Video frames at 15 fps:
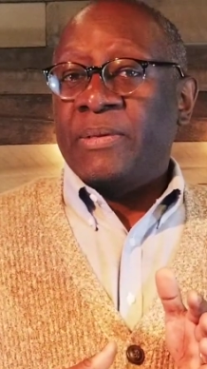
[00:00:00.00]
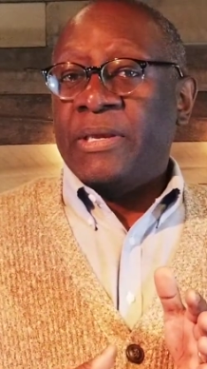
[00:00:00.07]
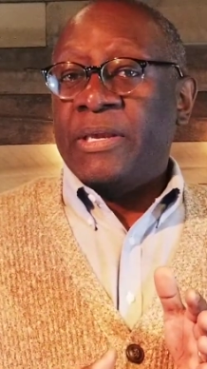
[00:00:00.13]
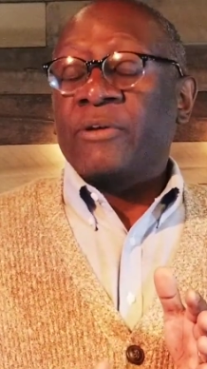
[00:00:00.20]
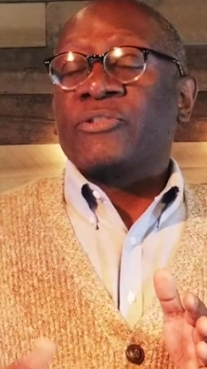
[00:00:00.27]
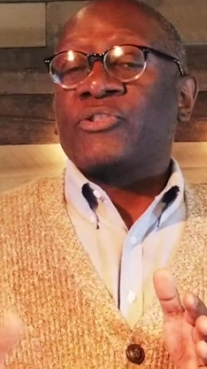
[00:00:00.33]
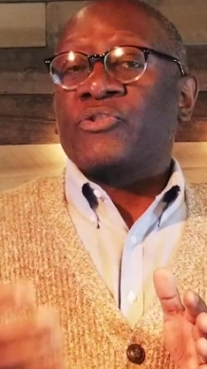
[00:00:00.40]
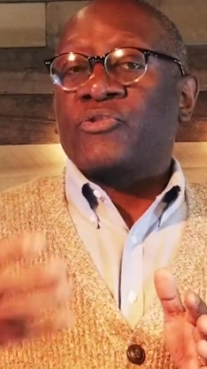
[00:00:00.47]

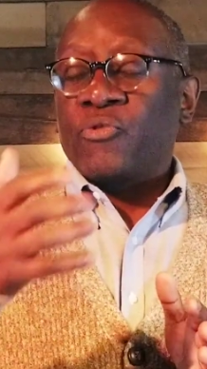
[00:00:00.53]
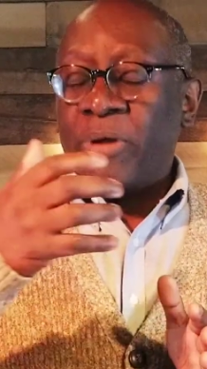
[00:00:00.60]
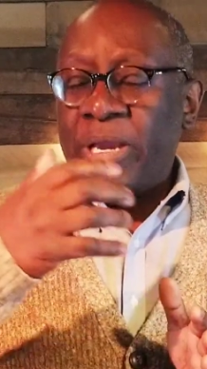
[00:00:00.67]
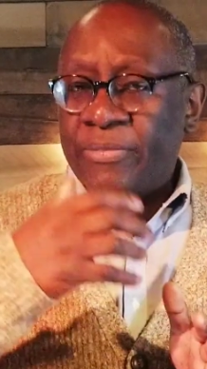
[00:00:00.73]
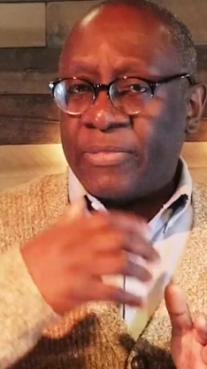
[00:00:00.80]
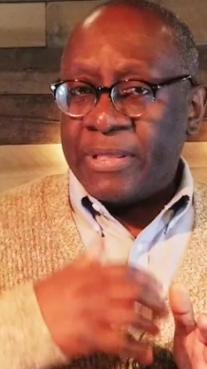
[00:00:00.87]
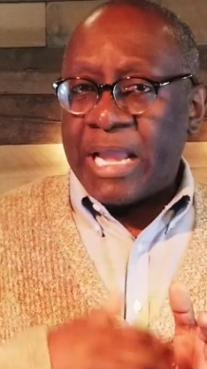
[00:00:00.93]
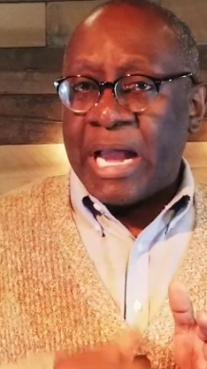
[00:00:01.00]
He'll
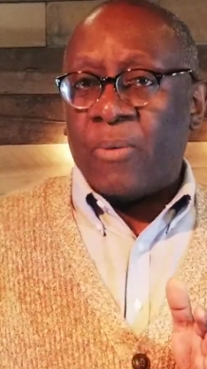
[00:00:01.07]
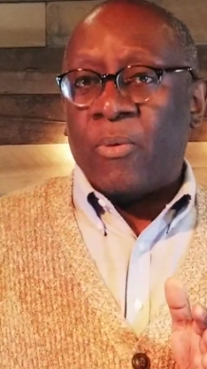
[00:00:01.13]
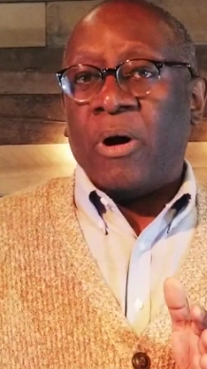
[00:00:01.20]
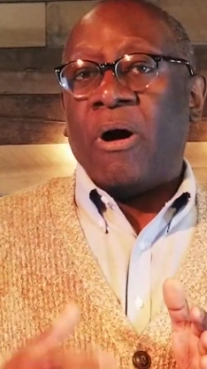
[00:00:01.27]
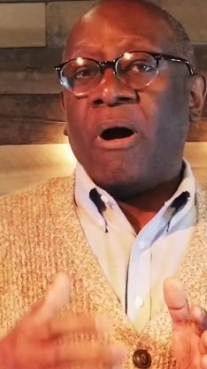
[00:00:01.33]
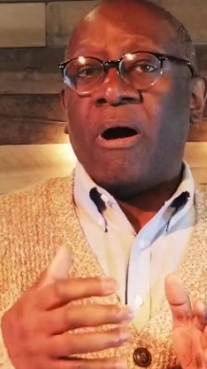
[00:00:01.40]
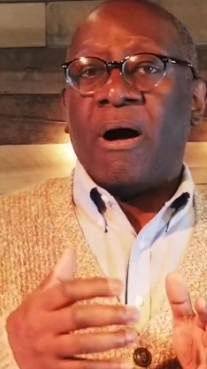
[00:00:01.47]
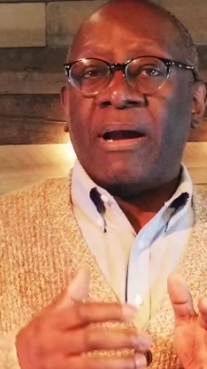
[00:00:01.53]
strengthen our
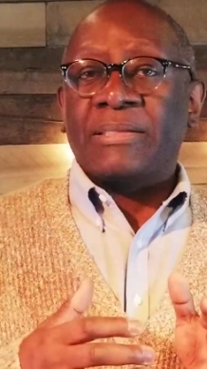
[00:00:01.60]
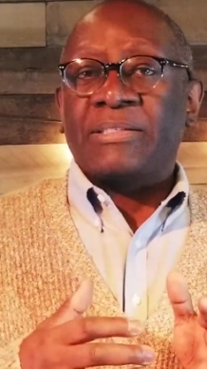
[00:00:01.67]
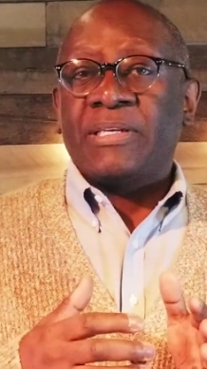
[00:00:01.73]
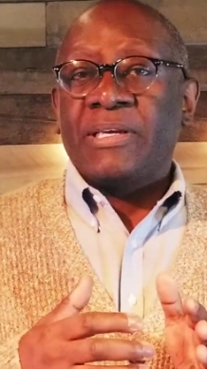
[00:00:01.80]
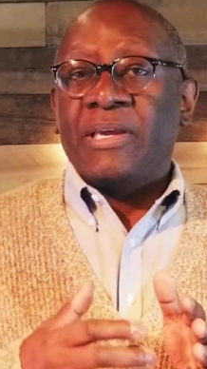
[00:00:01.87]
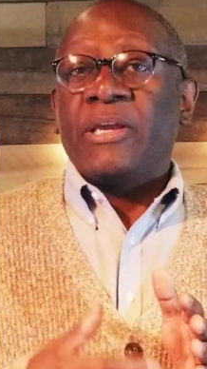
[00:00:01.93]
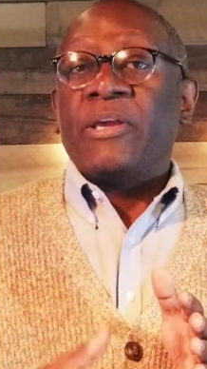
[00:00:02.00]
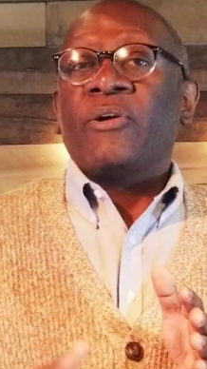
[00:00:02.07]
hearts.
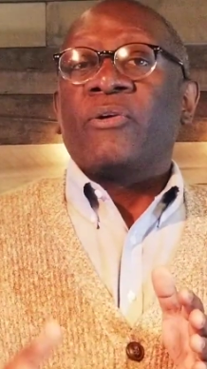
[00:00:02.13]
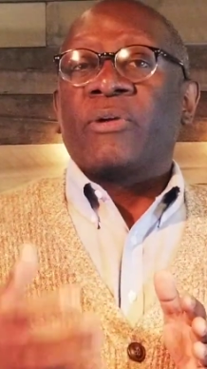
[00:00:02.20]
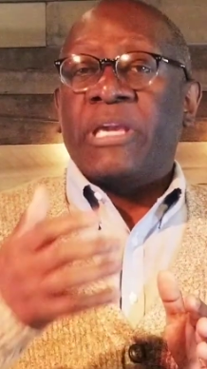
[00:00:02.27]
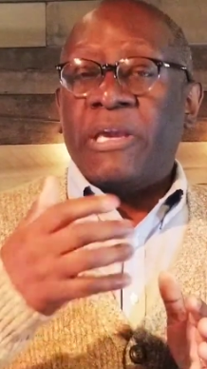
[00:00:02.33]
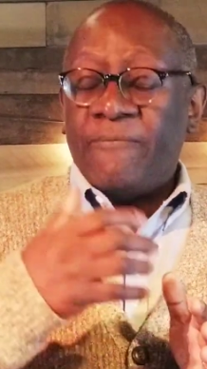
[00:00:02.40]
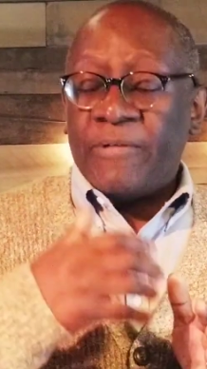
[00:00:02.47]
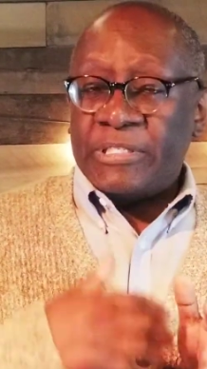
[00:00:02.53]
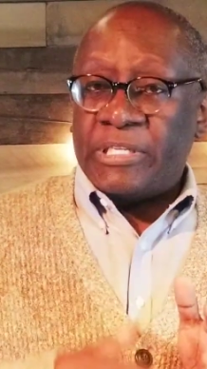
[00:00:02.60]
He'll
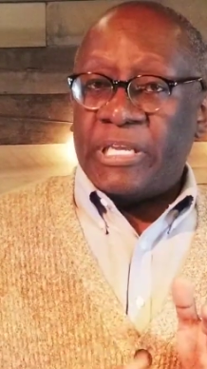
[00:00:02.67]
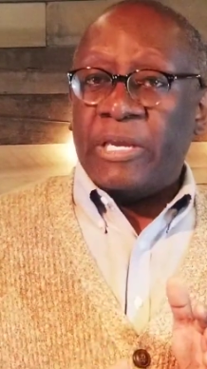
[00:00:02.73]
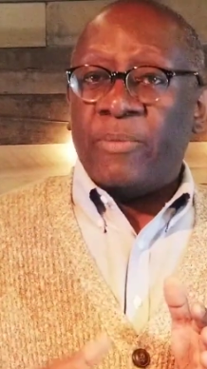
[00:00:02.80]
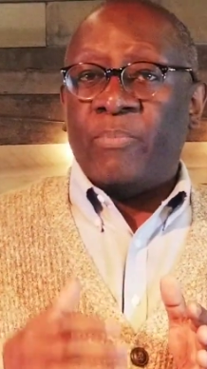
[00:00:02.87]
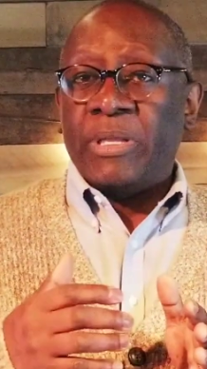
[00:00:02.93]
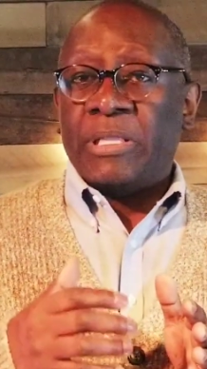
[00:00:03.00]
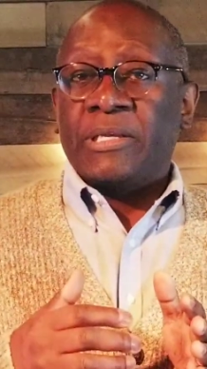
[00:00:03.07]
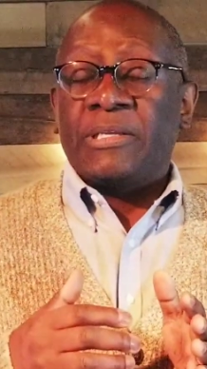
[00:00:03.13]
give us the
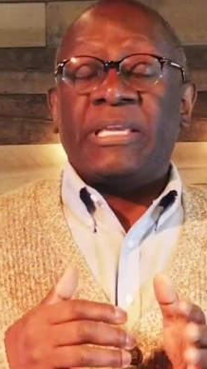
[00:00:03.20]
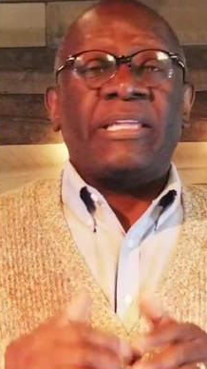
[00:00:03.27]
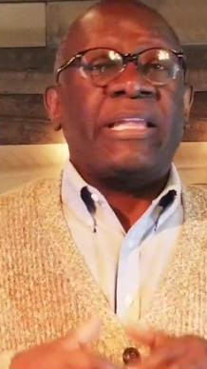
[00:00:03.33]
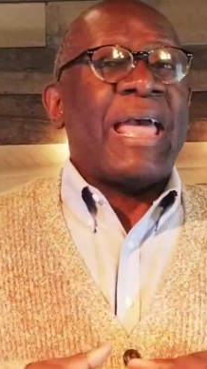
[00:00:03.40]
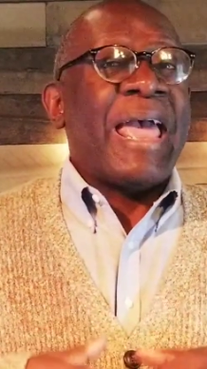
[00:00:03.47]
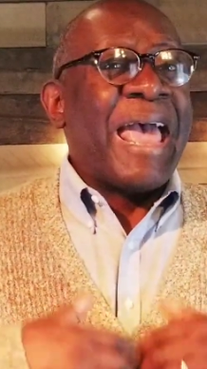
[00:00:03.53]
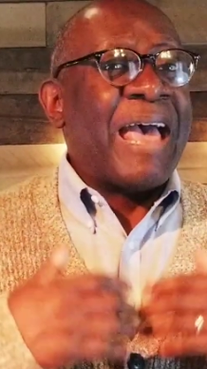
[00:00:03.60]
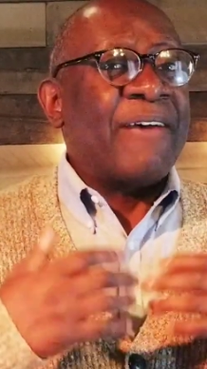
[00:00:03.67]
ability
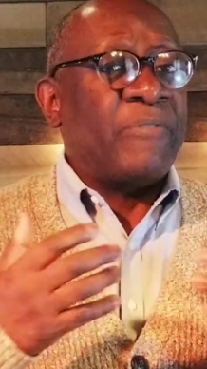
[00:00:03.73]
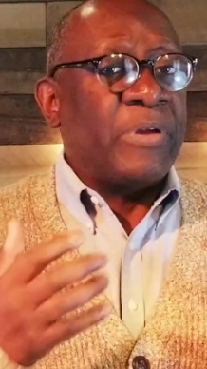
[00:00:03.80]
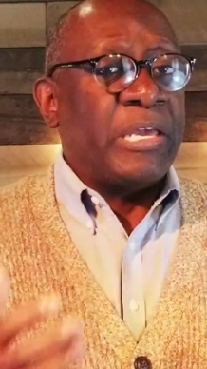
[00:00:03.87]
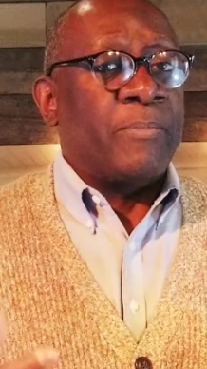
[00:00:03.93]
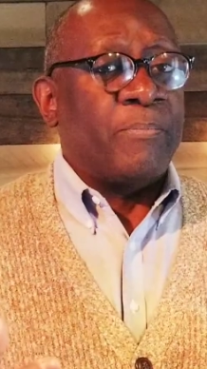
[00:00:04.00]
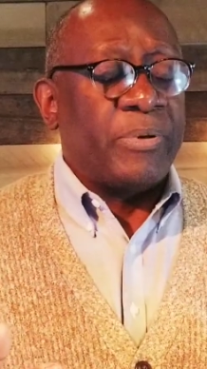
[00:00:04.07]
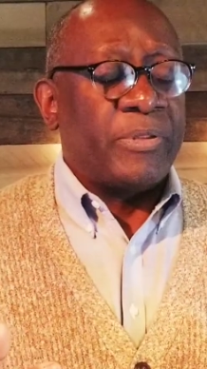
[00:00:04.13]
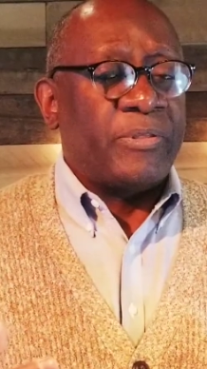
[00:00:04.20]
to have
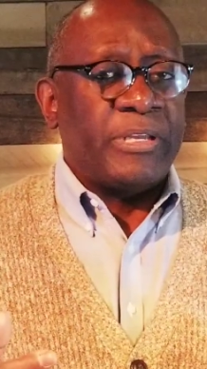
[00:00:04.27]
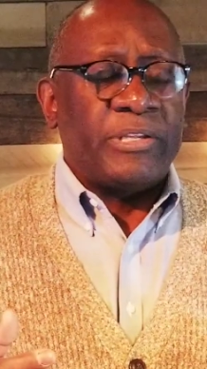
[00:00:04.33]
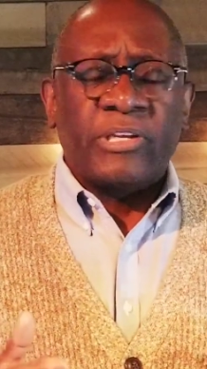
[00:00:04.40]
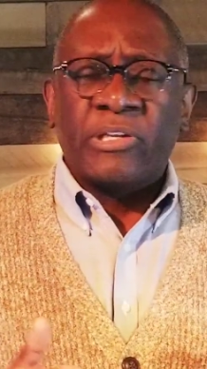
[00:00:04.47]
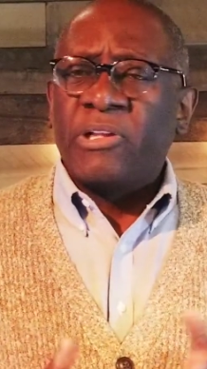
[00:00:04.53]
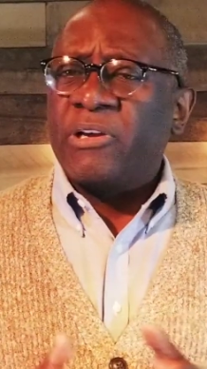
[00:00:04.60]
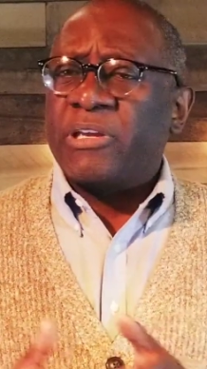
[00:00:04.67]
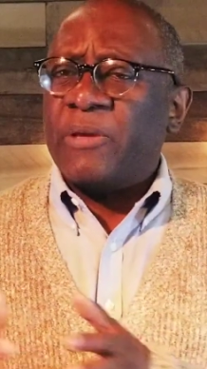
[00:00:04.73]
empathy, to
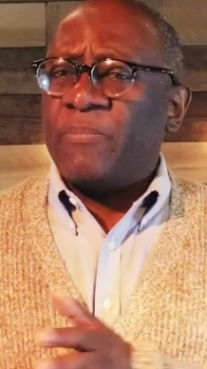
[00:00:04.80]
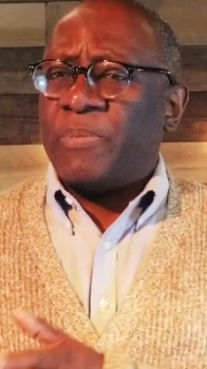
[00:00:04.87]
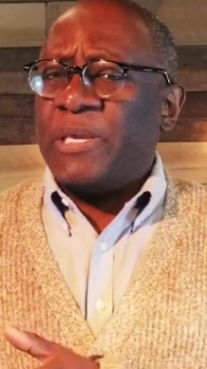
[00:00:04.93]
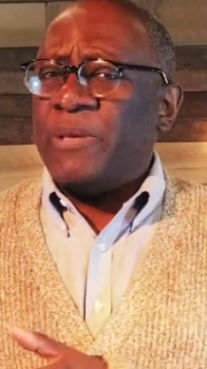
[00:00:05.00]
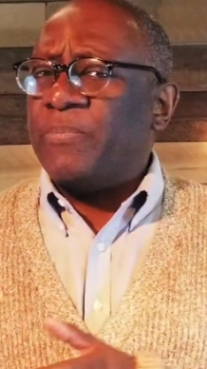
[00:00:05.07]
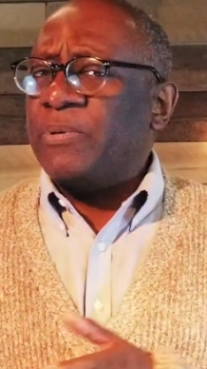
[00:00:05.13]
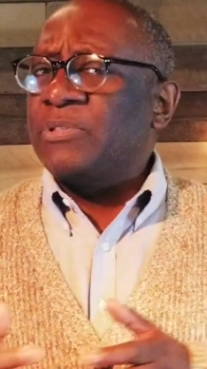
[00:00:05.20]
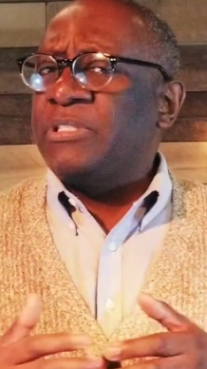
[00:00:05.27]
look at
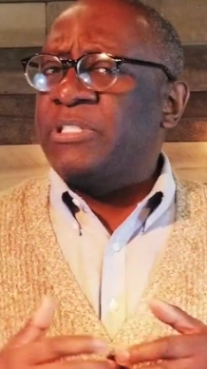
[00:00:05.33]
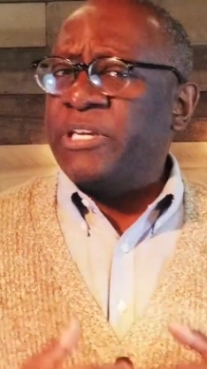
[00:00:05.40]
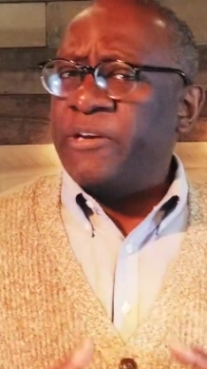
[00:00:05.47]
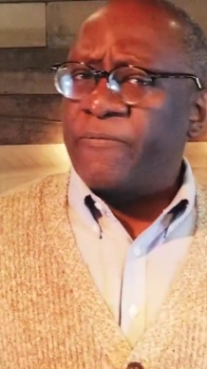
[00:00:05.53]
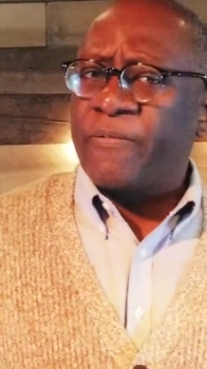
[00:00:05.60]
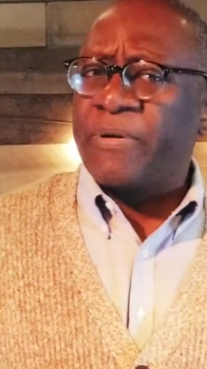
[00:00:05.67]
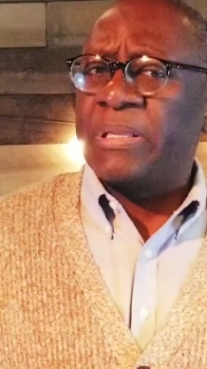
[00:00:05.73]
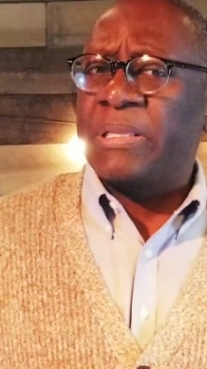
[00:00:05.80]
people
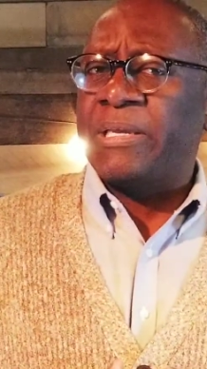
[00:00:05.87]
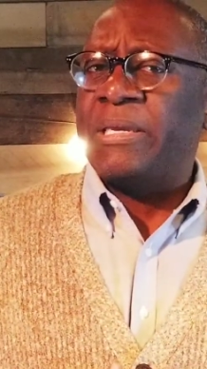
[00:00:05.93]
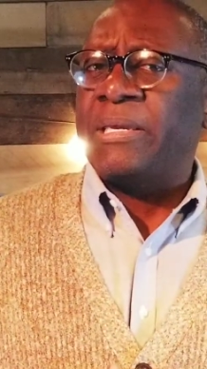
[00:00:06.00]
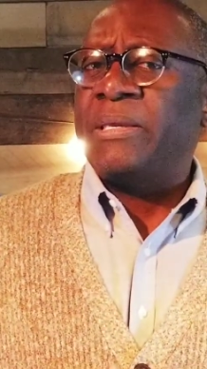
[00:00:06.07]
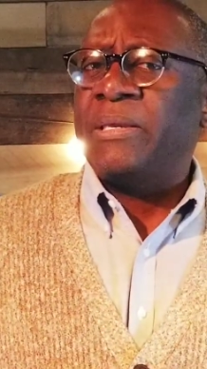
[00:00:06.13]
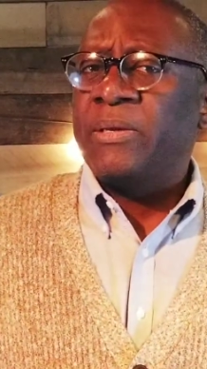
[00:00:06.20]
differently.